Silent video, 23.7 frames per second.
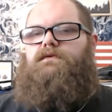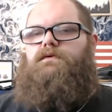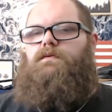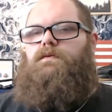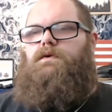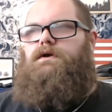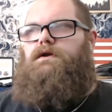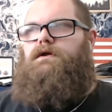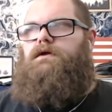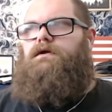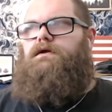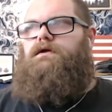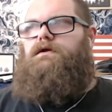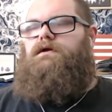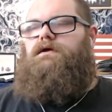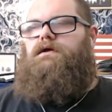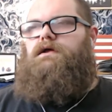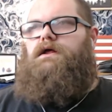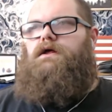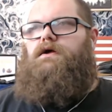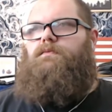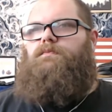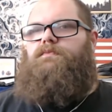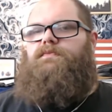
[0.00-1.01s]
You want to
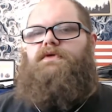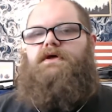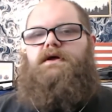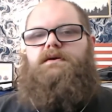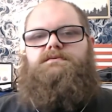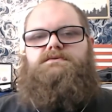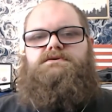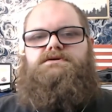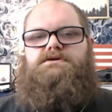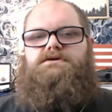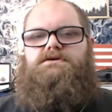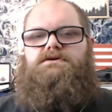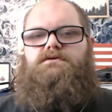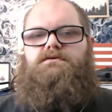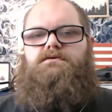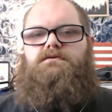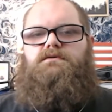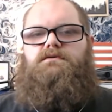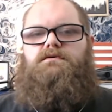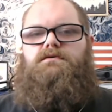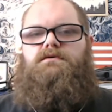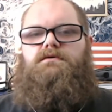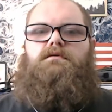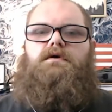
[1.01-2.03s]
help them
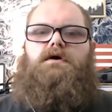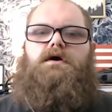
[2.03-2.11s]
to